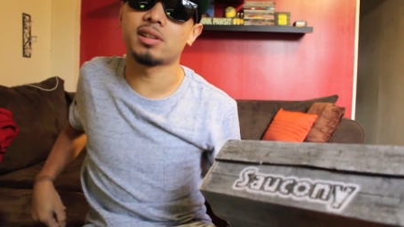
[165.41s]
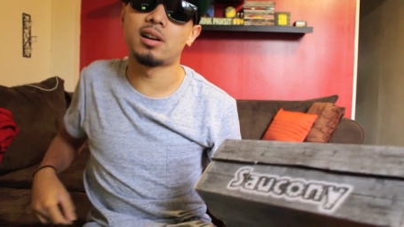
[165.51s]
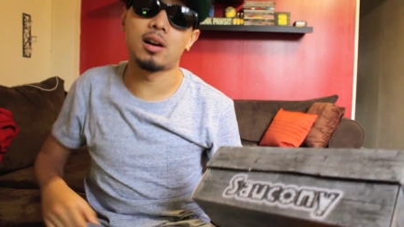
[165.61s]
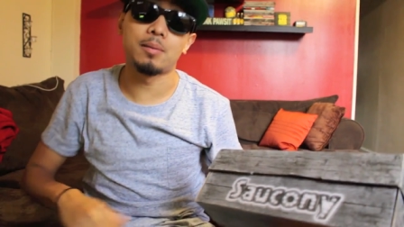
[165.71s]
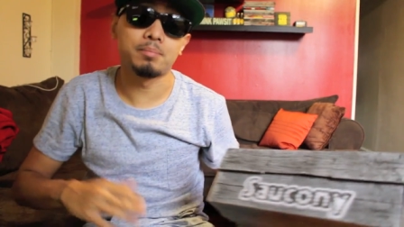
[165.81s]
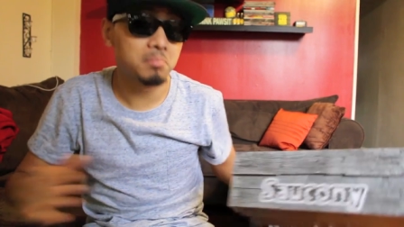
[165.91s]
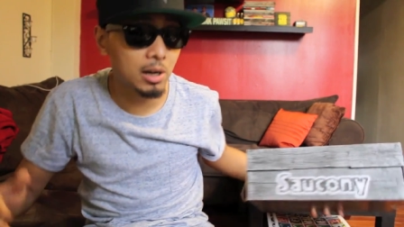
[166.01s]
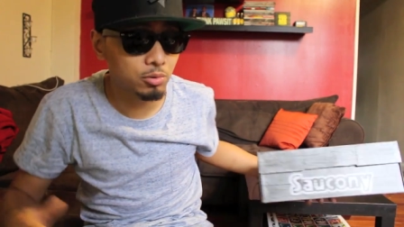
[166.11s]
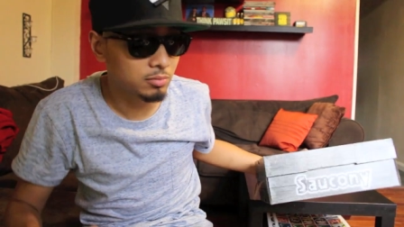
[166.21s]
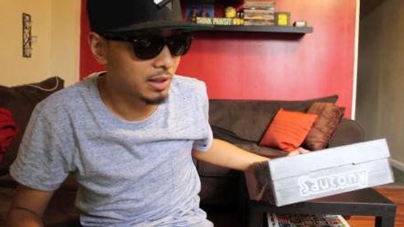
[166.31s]

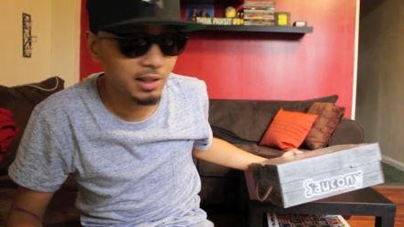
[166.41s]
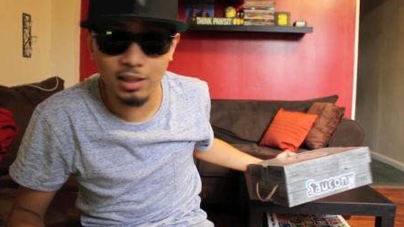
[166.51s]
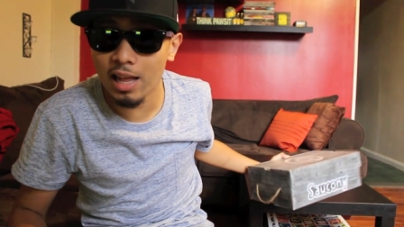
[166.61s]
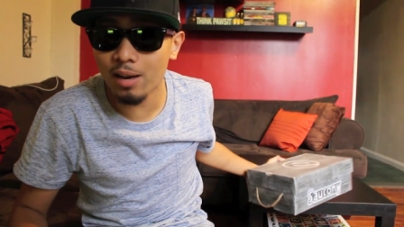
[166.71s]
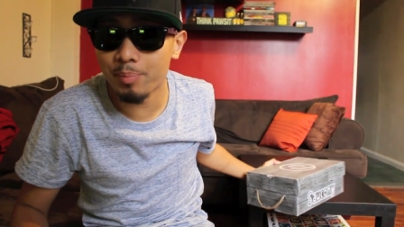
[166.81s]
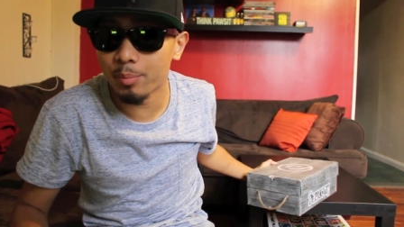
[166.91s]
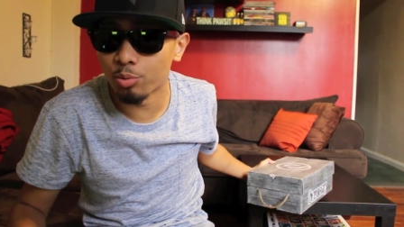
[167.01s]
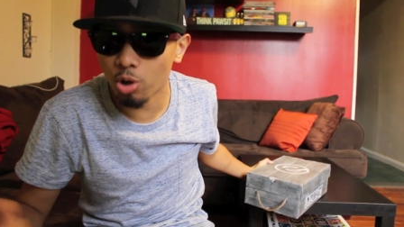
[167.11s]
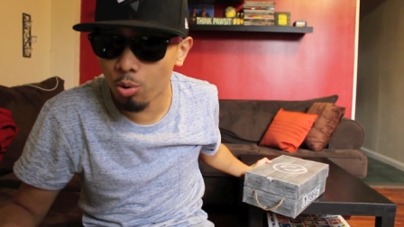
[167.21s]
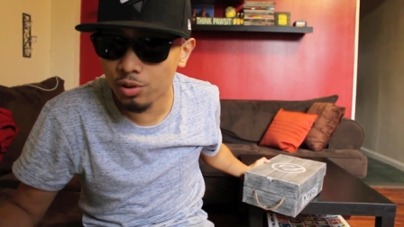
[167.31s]
I don't think a lot of
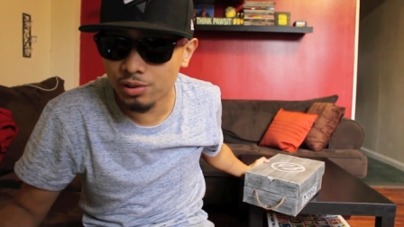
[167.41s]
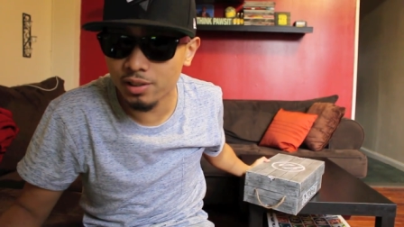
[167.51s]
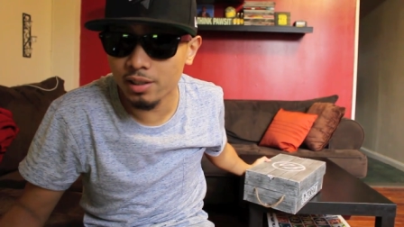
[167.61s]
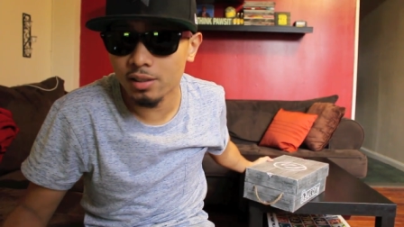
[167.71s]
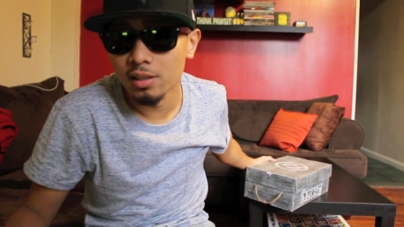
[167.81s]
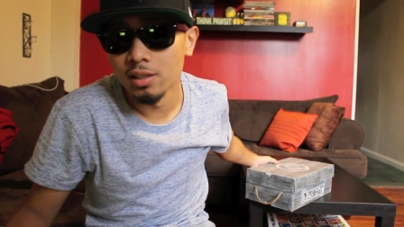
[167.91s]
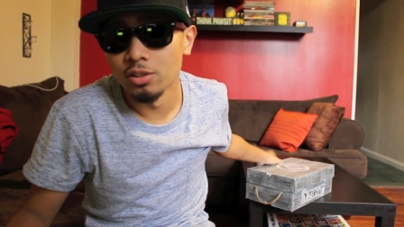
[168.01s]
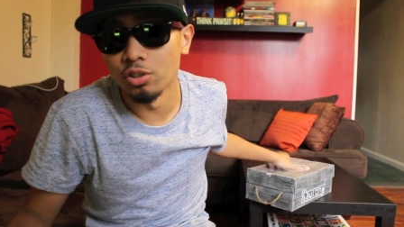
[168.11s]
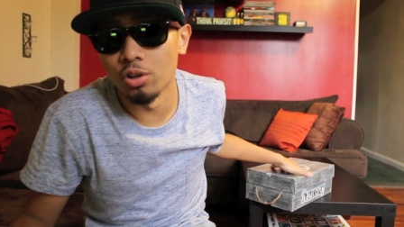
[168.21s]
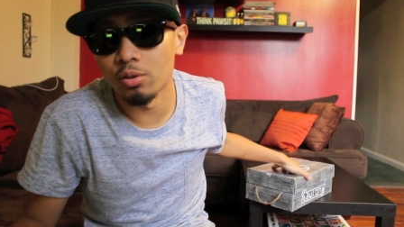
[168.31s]
people noticed it,
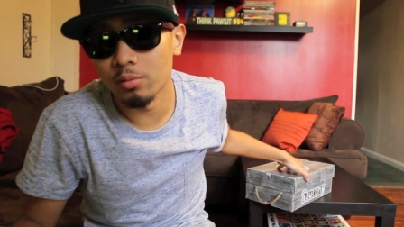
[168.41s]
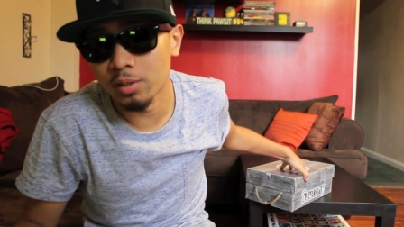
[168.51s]
you know,